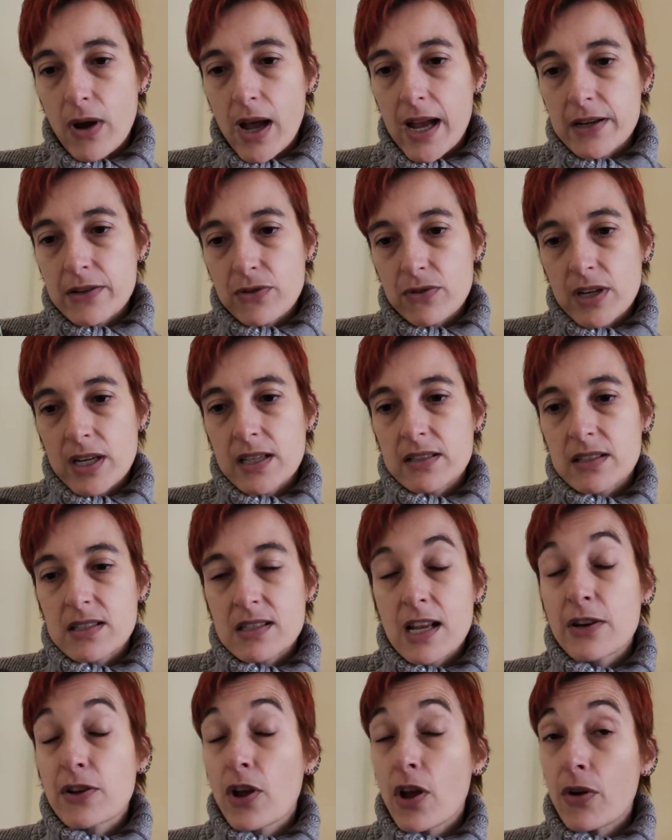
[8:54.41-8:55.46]
and you can
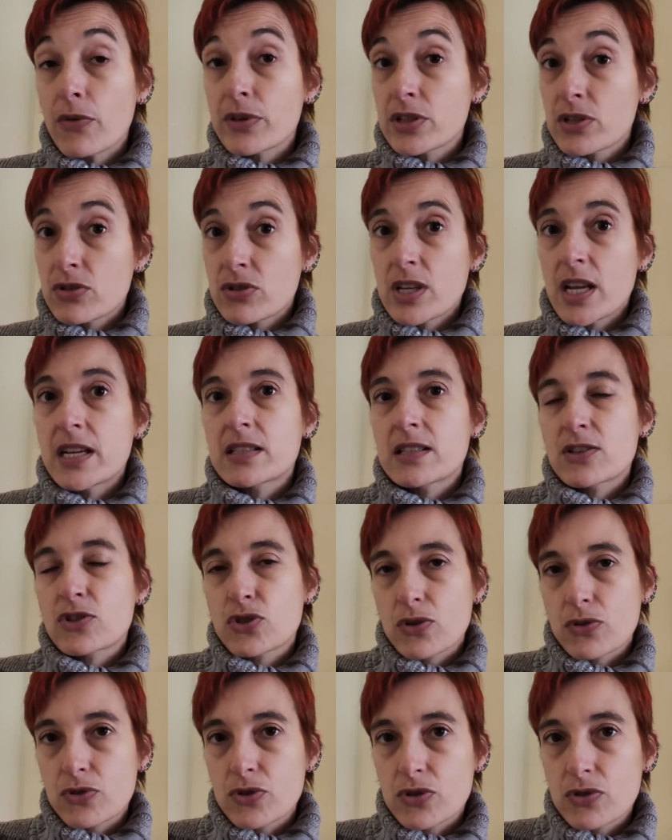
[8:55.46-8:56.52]
understand how the society is
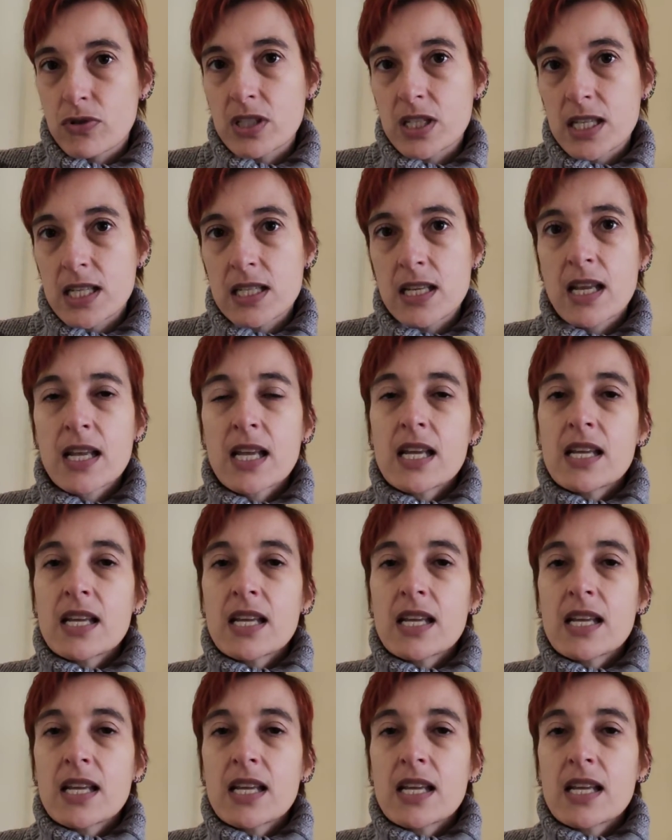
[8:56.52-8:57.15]
constructed